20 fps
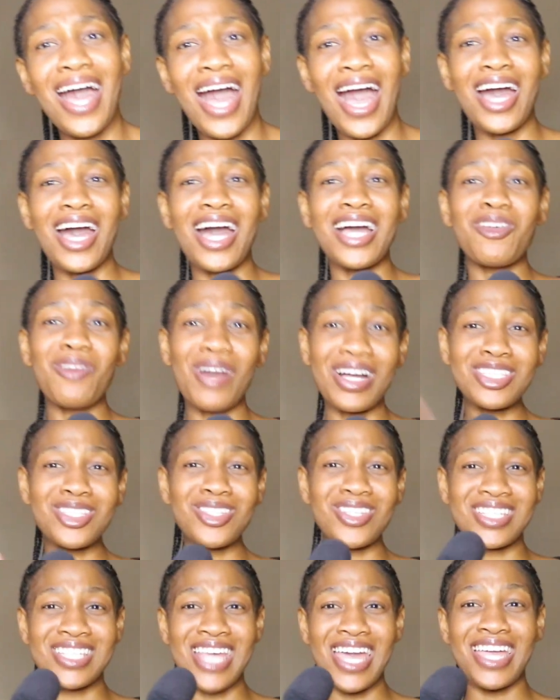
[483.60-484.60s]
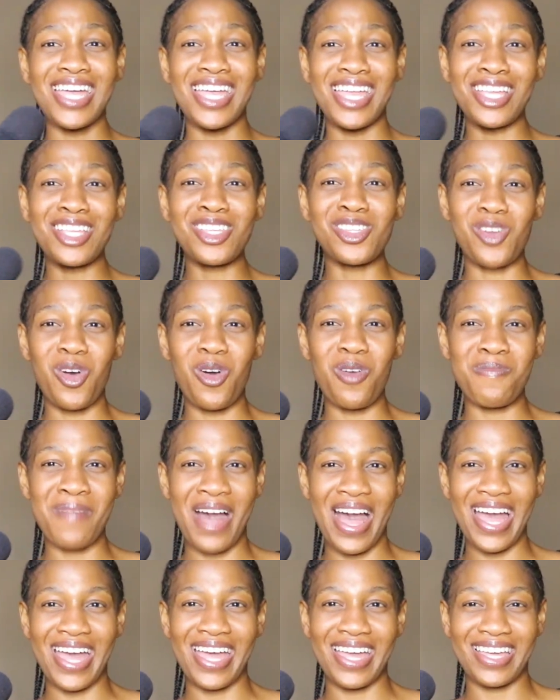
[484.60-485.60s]
I want to say indoor
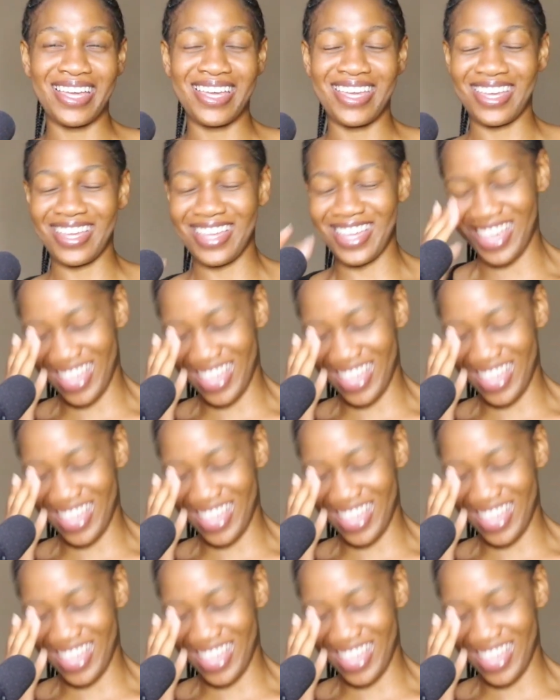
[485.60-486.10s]
mic.